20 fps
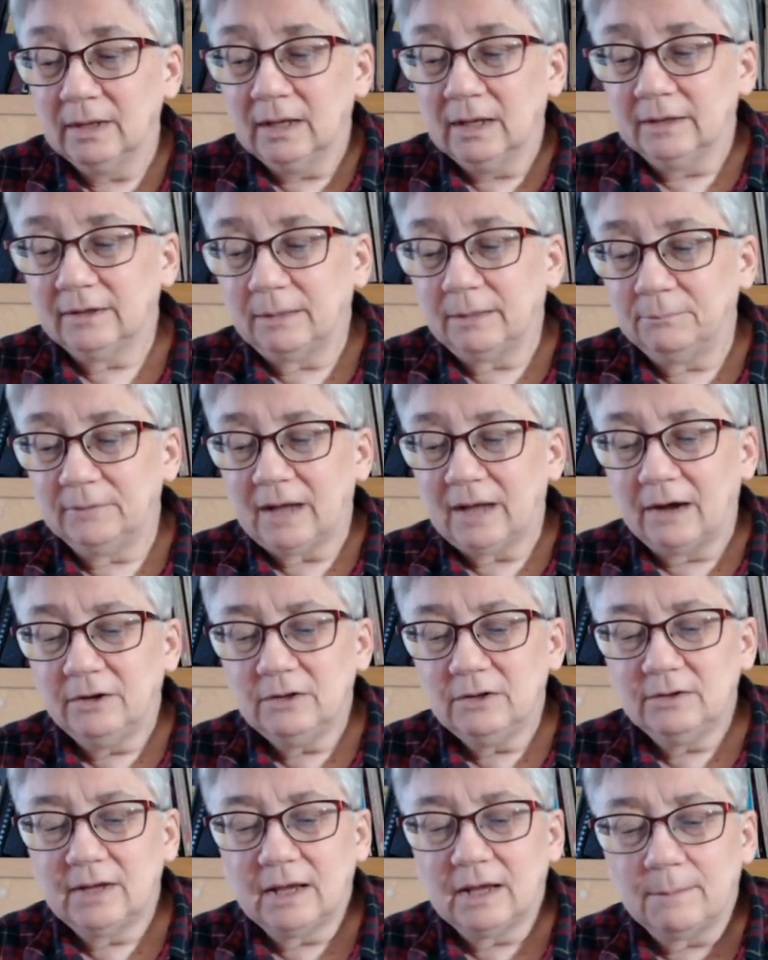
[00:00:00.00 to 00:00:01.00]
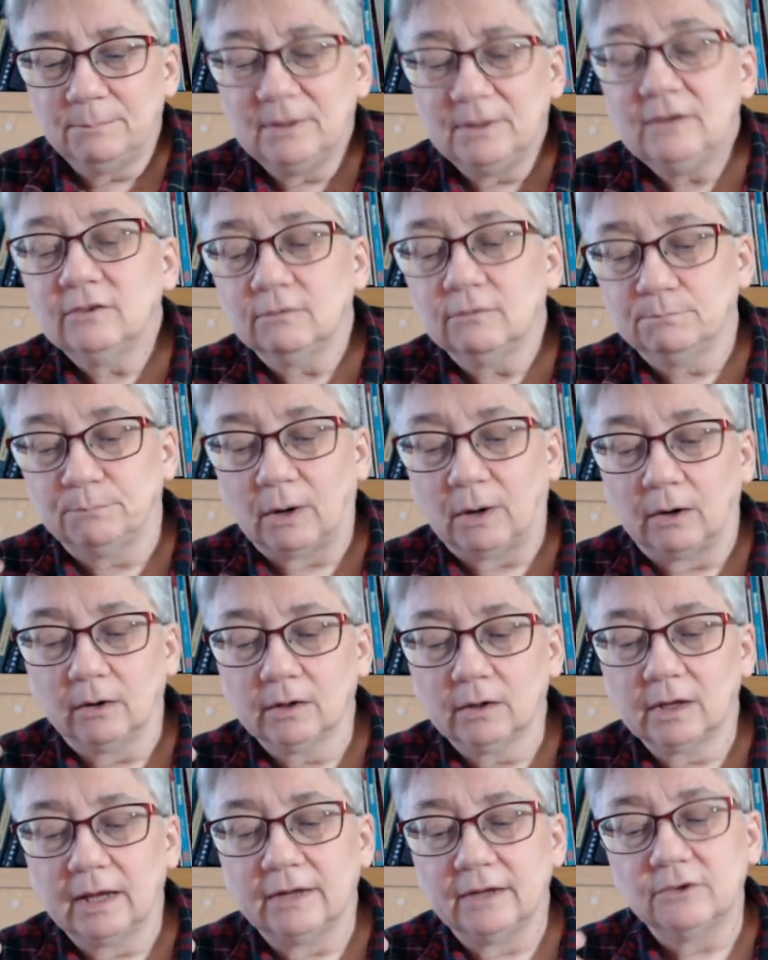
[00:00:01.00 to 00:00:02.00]
I mean, how do you take a piece of
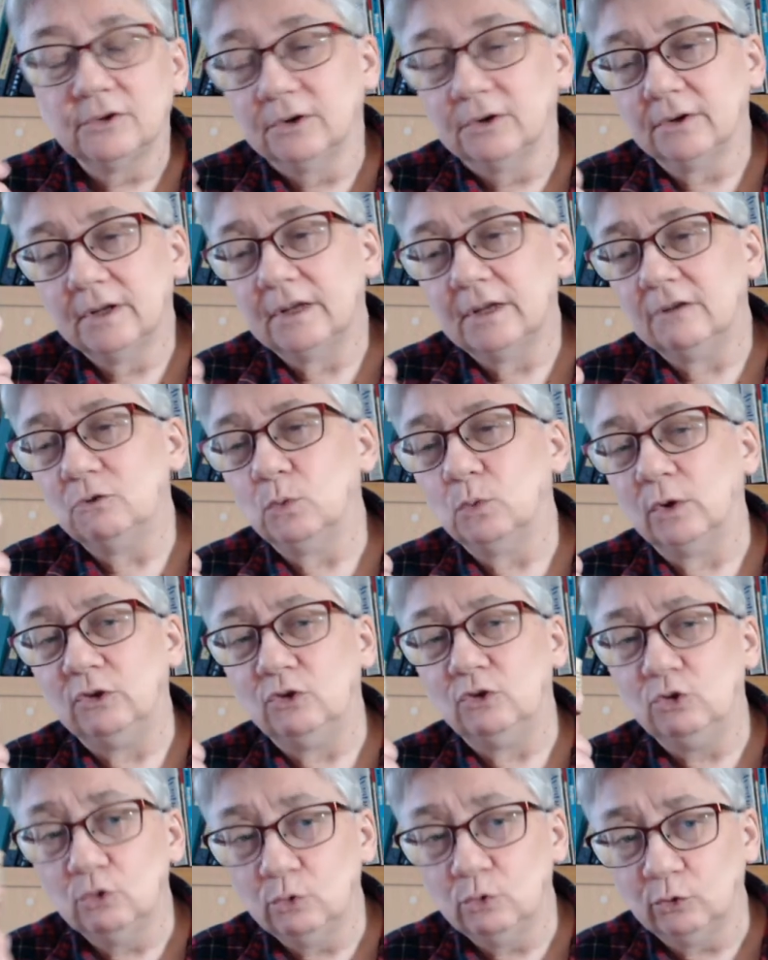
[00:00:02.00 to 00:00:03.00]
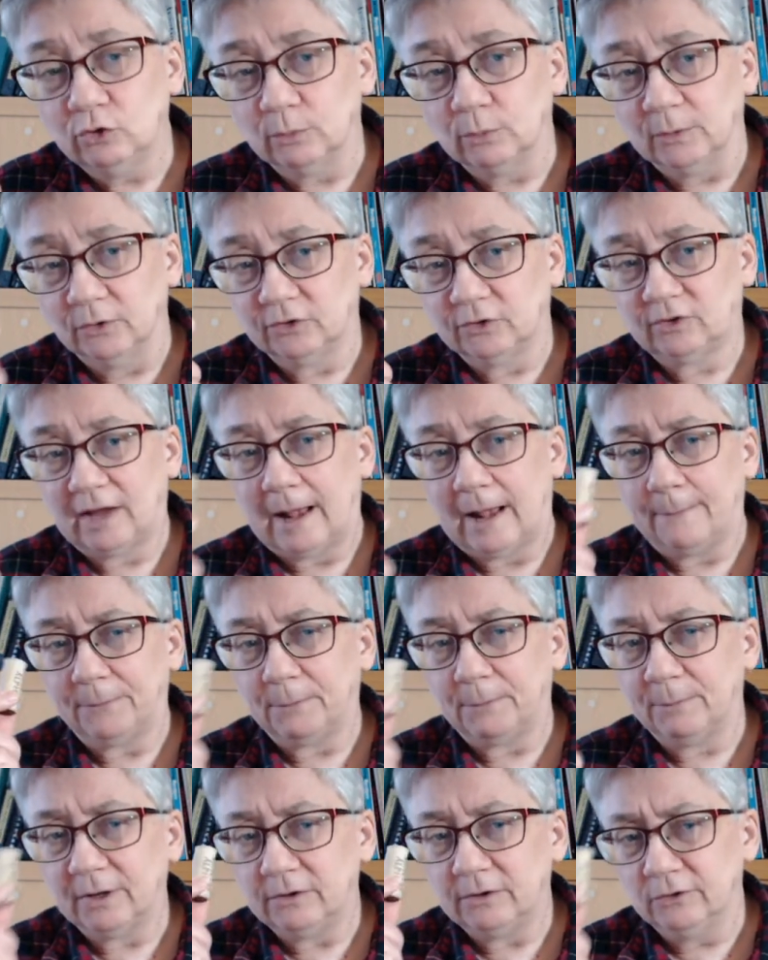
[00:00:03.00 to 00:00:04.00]
bark and turn it into a usable stamp?
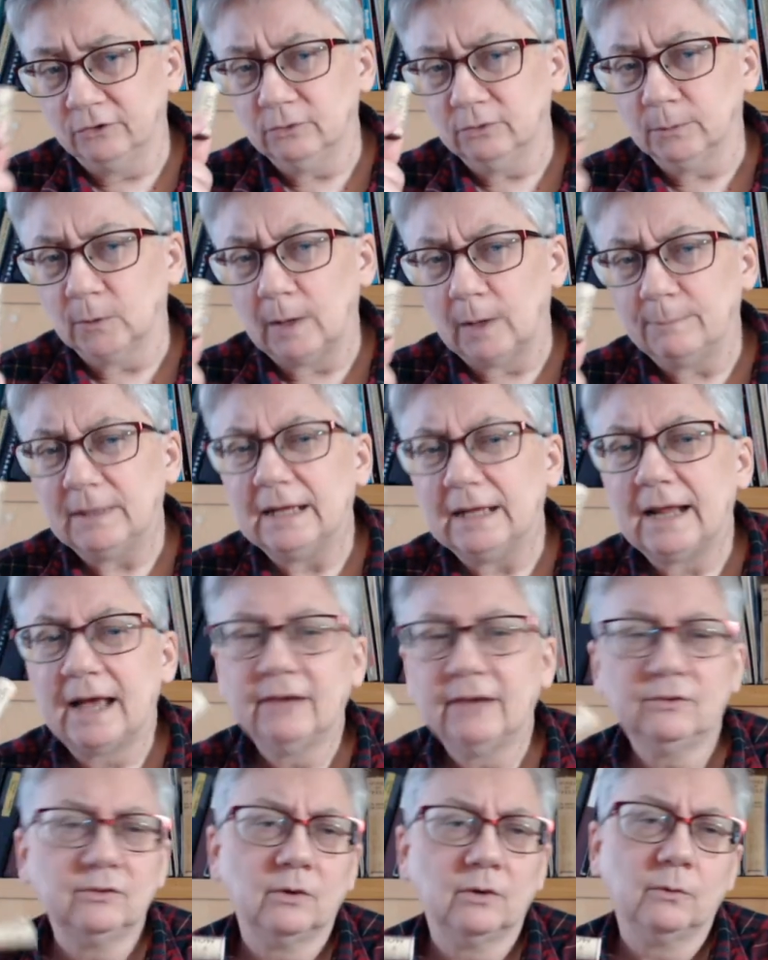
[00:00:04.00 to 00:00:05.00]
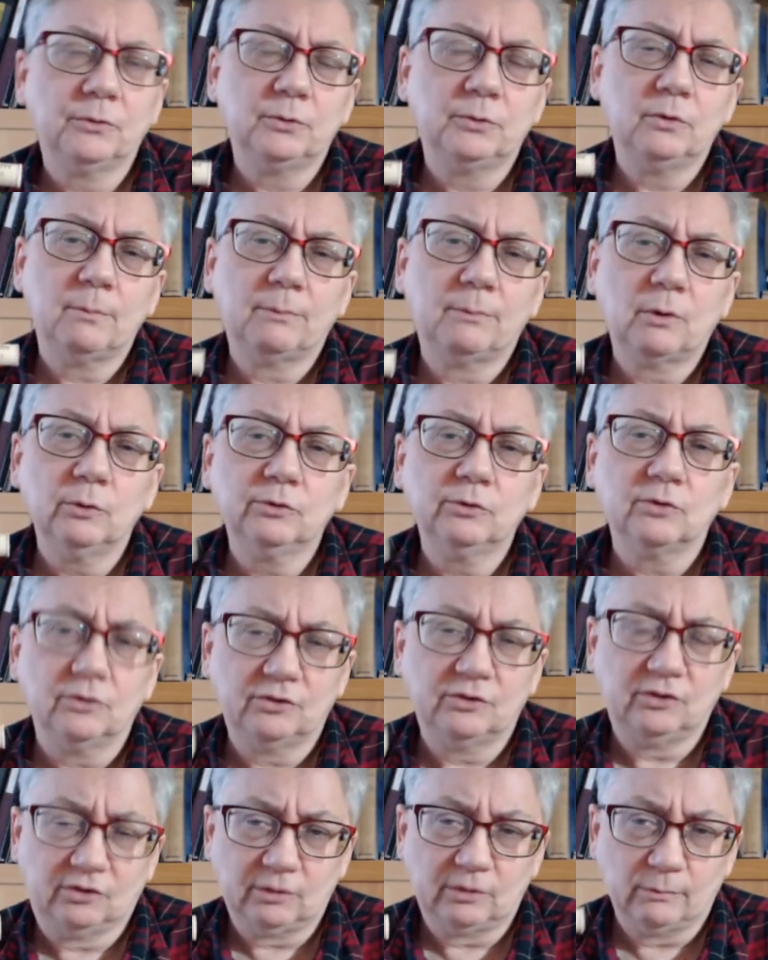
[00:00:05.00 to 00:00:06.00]
And by usable, I mean it has to go through the postal
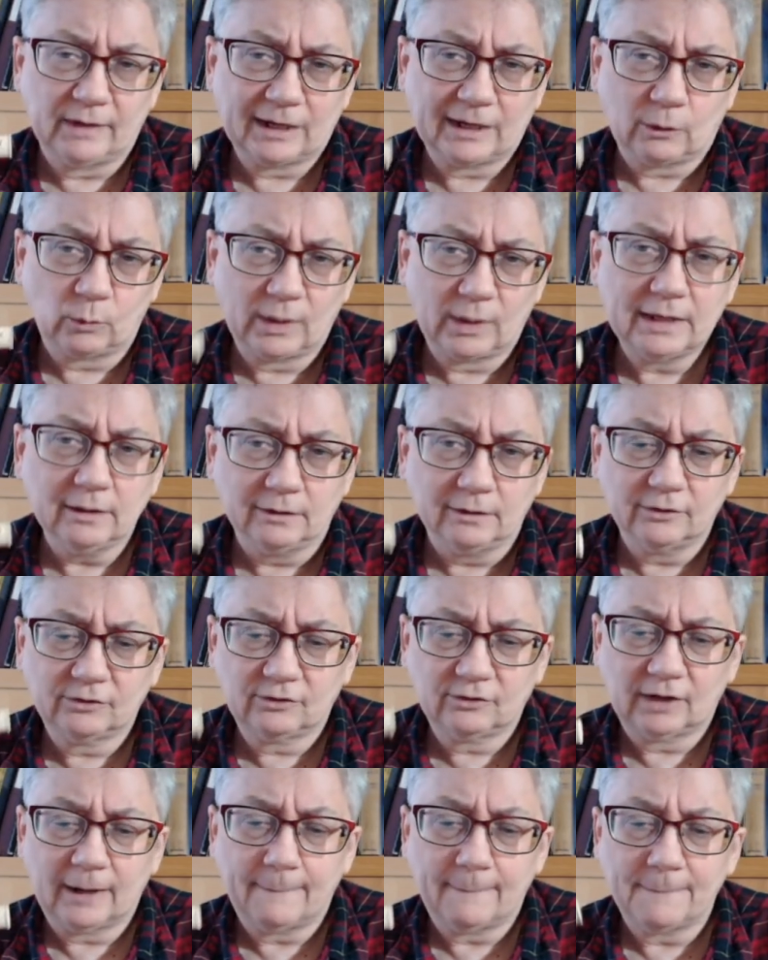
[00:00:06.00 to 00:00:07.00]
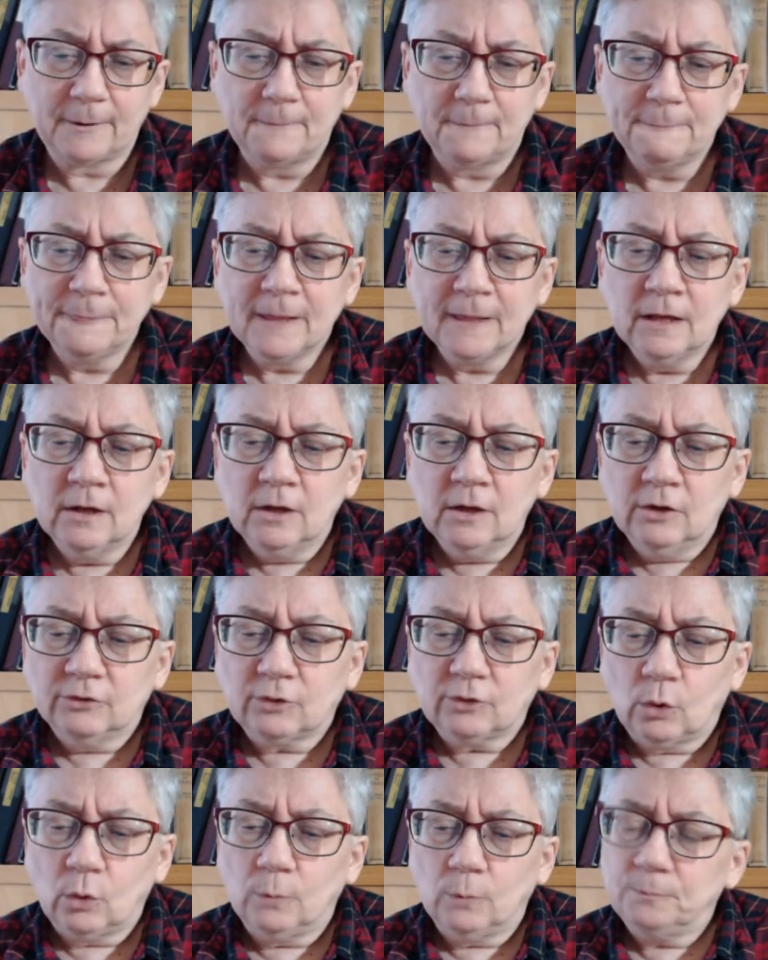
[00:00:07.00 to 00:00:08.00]
system like a regular stamp.
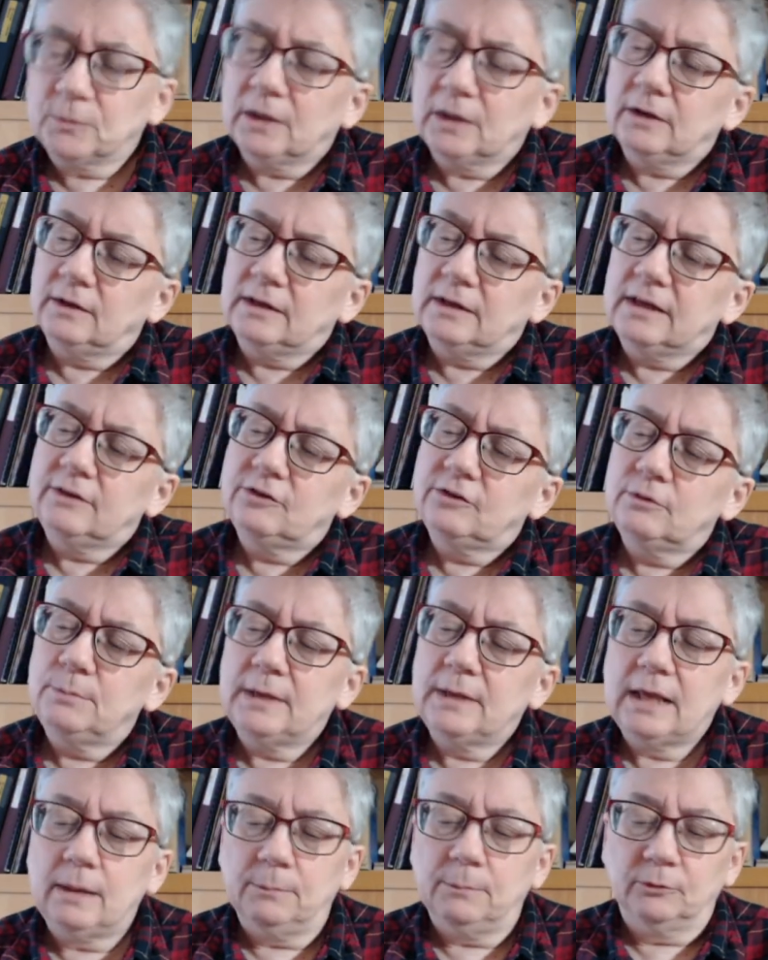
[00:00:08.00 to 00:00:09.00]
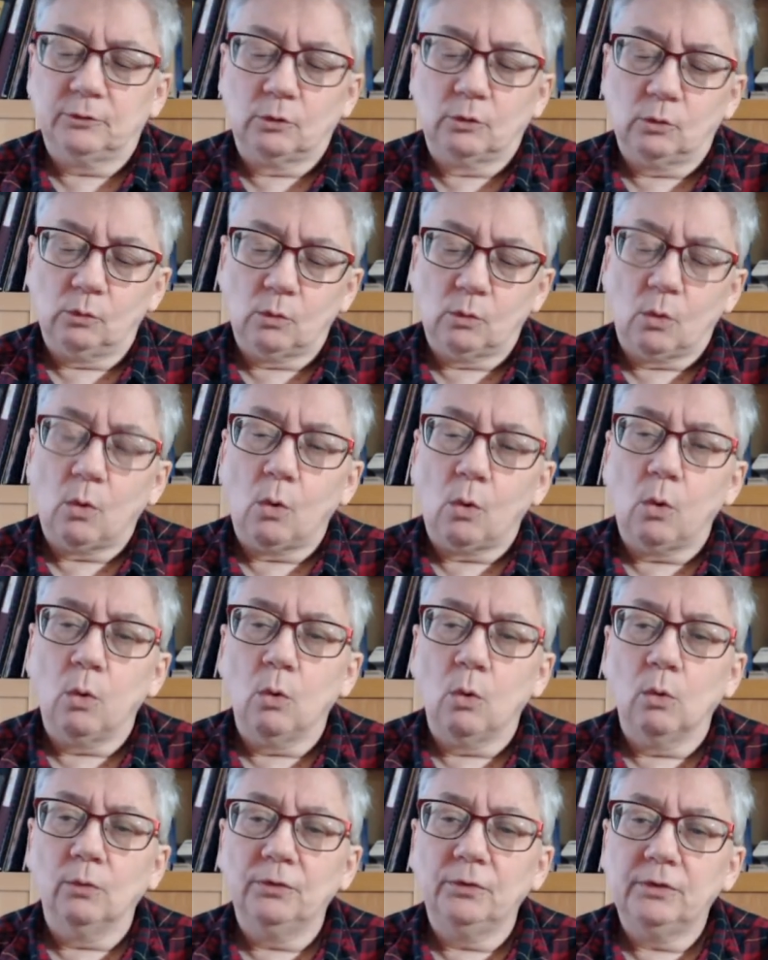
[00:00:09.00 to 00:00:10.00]
So it needs to be able to
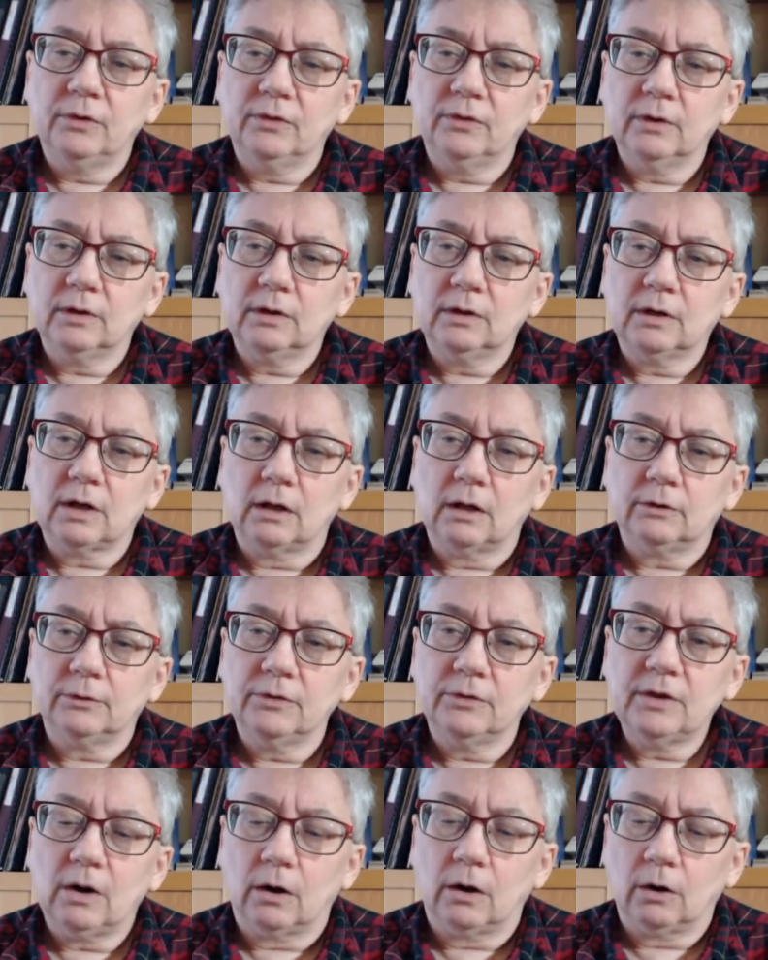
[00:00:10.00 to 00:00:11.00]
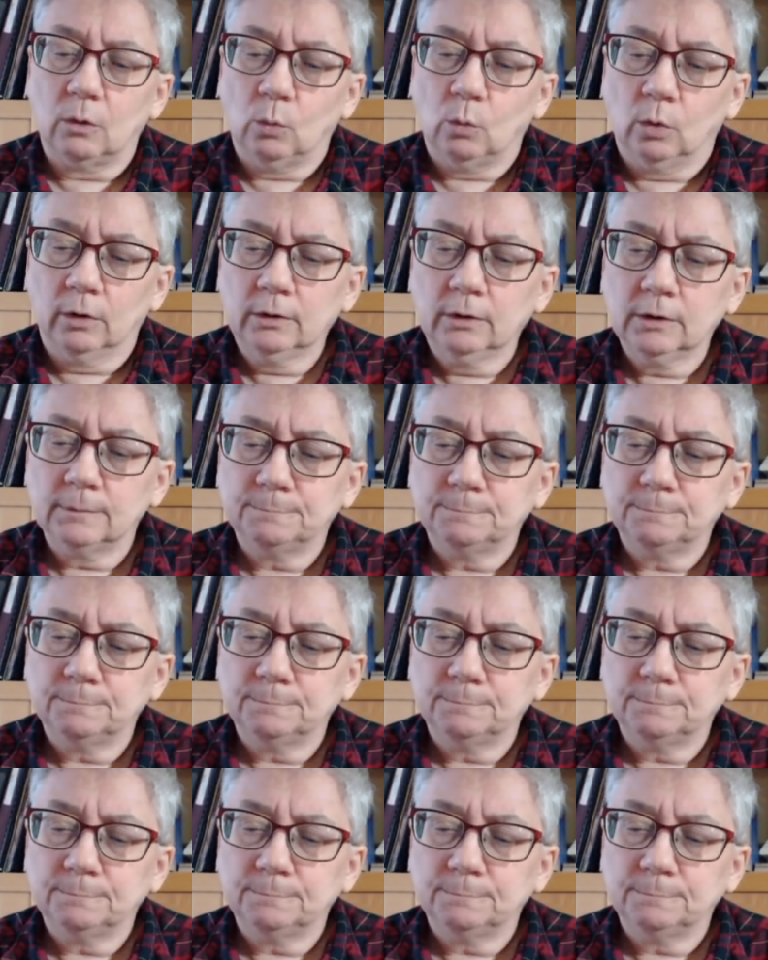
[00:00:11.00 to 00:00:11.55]
hold the color in the artwork.